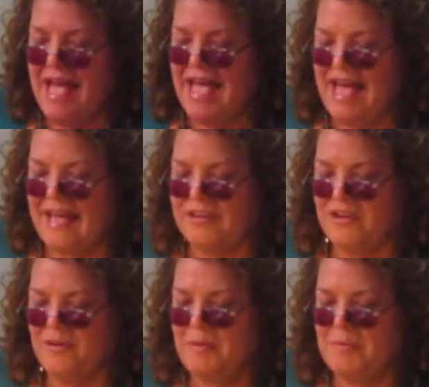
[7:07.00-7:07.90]
And
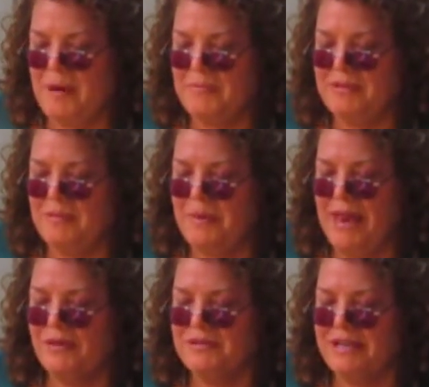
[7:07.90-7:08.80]
you'd be pumping the
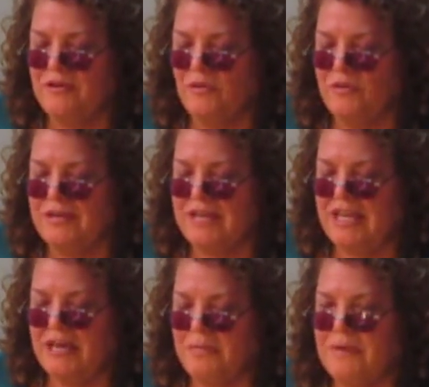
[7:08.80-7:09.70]
bellows in order to
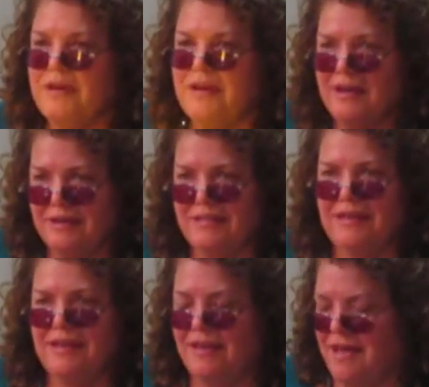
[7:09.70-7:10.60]
keep
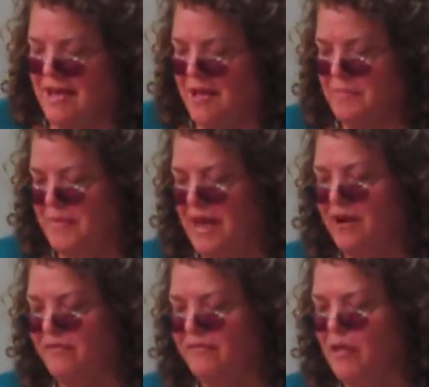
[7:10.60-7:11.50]
the
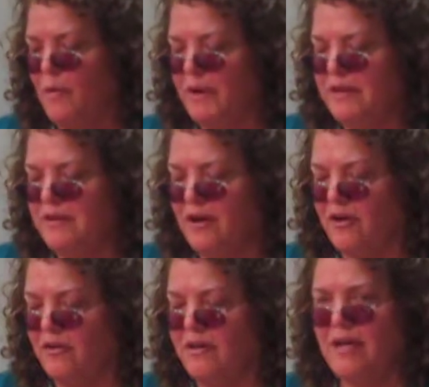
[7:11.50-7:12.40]
air flowing
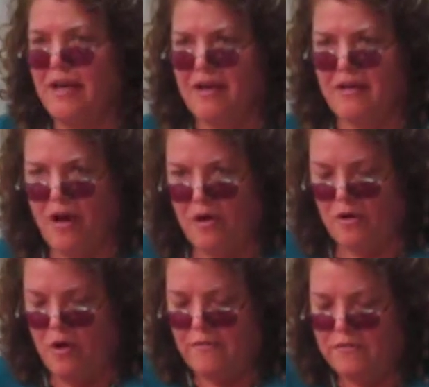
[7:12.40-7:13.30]

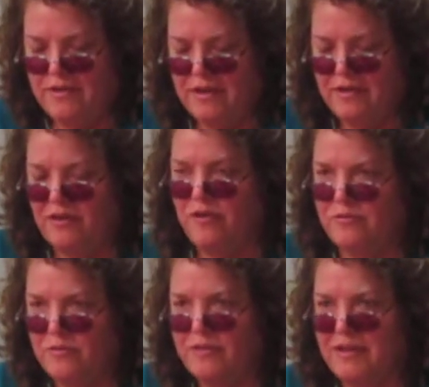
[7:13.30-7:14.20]
over or
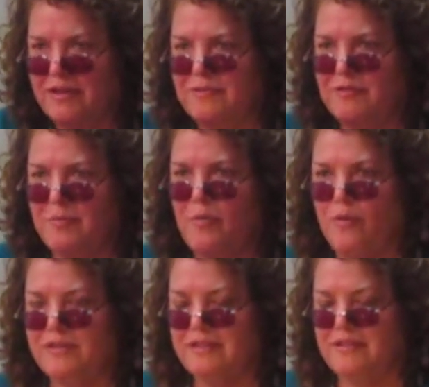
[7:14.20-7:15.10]
through the
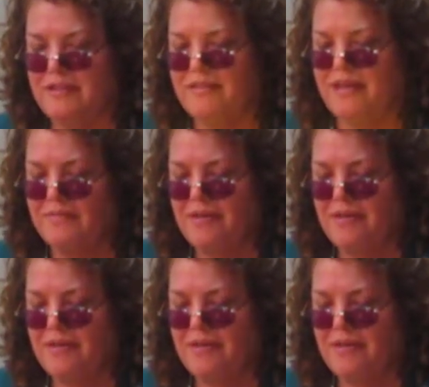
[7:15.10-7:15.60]
ports, and then